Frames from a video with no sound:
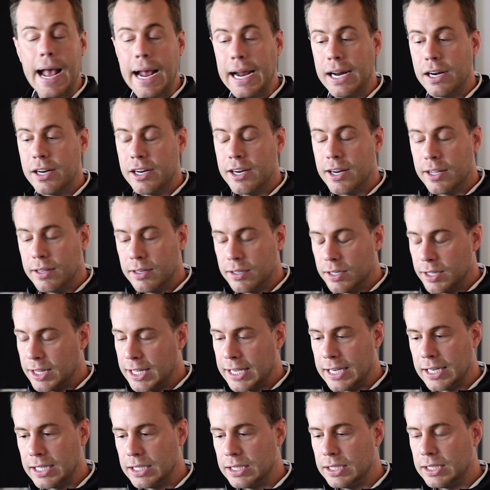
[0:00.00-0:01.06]
And another
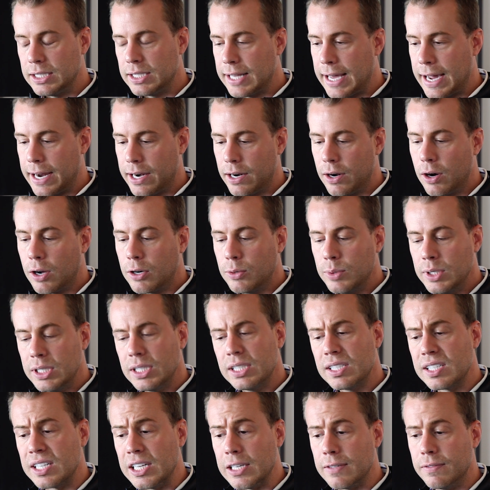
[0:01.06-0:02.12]
thing is that it
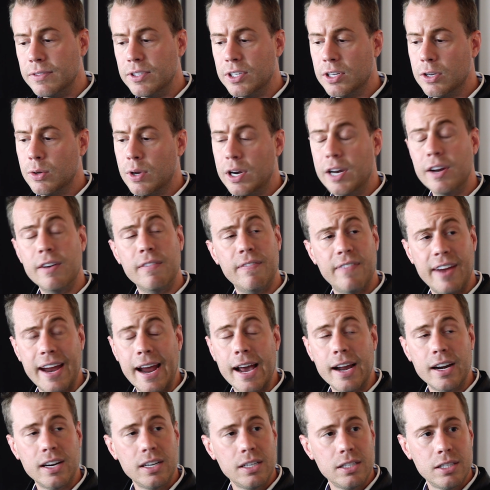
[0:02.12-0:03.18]
always gives you an
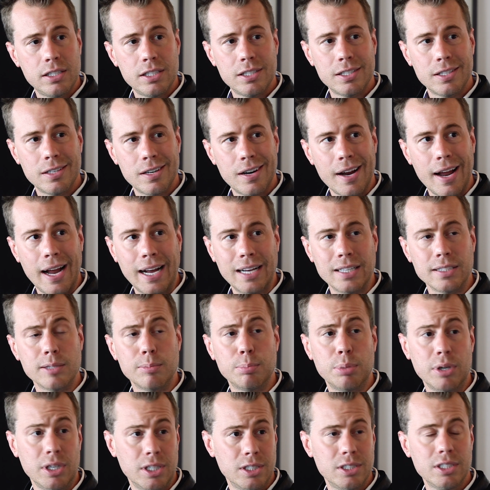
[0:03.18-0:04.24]
advantage as a
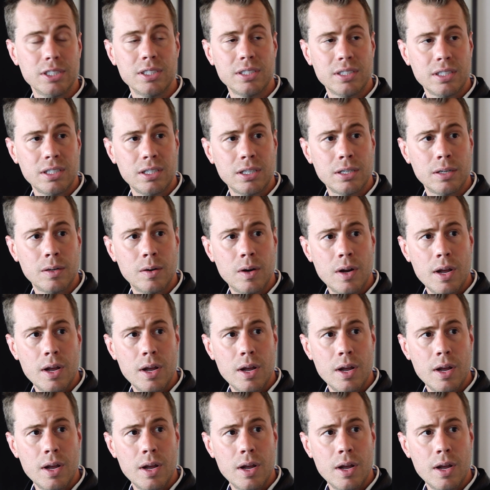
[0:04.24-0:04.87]
purchaser